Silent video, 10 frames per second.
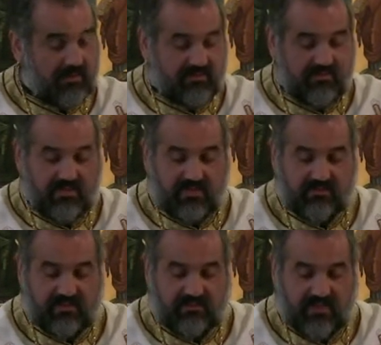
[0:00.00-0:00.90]
Now, listen to
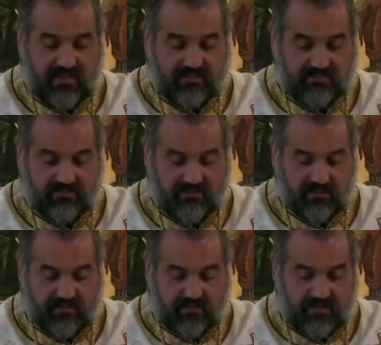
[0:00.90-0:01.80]
this, he says,
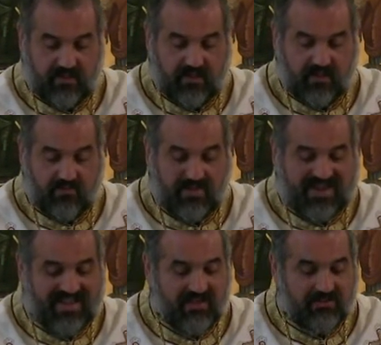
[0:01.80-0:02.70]

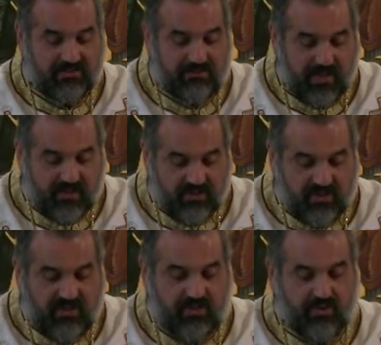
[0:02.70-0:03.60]
But I
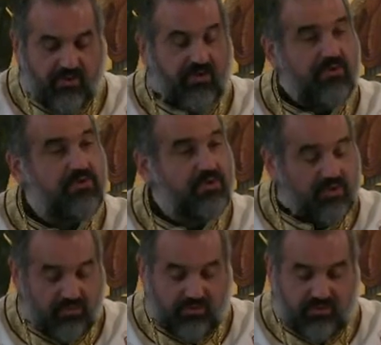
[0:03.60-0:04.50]
especially urge
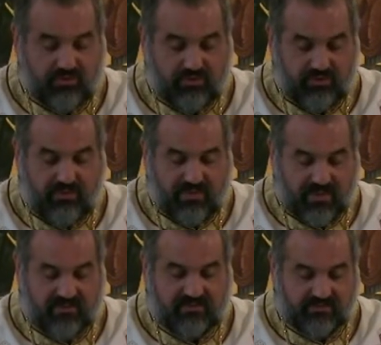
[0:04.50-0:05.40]
you to do
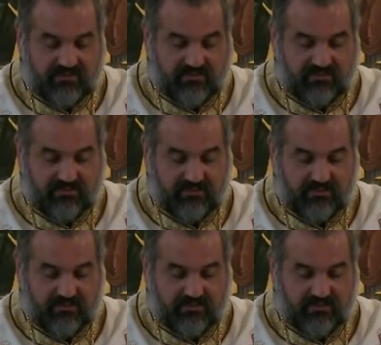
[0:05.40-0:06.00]
this